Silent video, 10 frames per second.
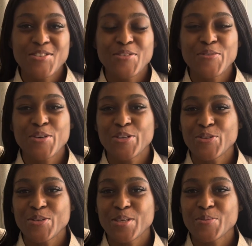If you're a
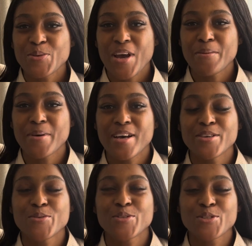new subscriber,
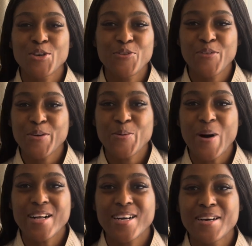you're so very
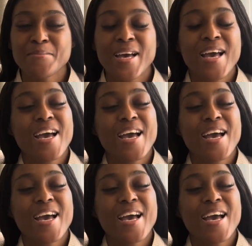welcome,